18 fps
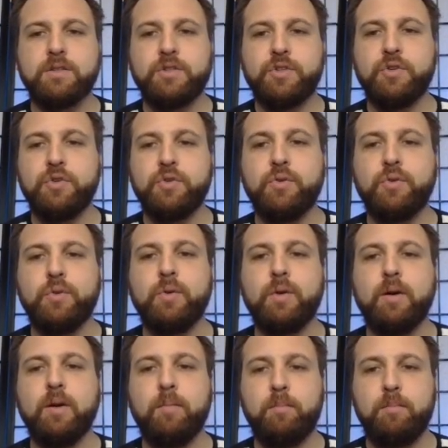
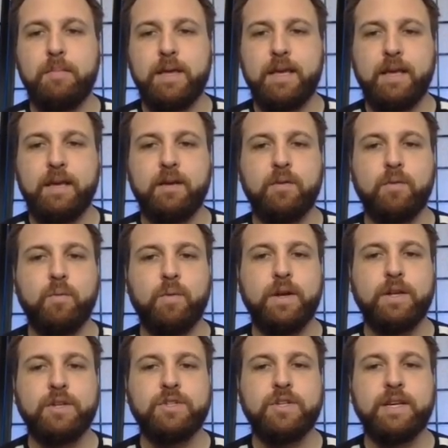to me,
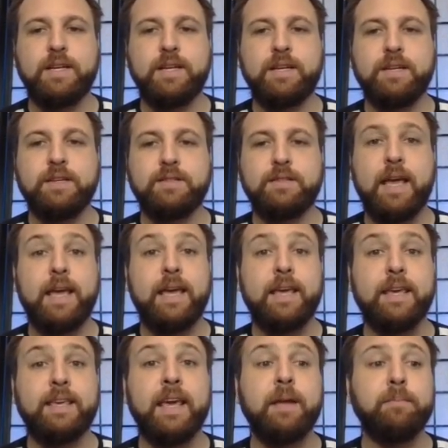which is
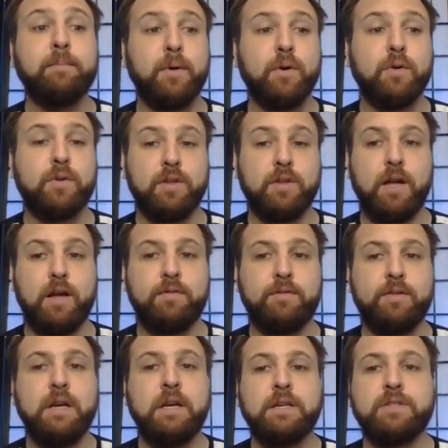a Kenpo glove.
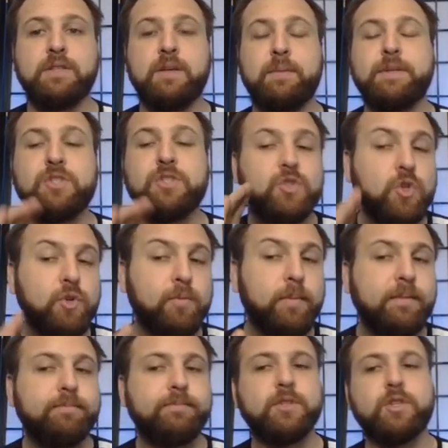So let me zoom
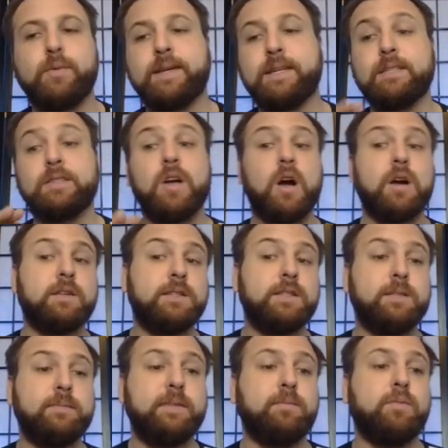in so we can talk a
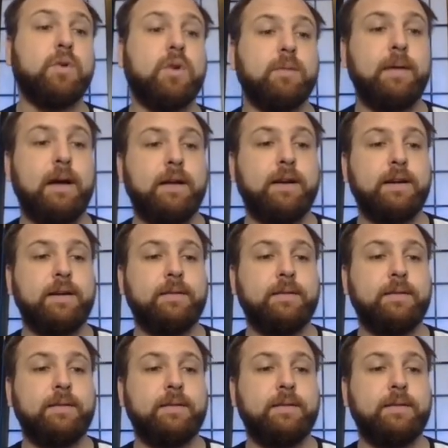little bit more about it.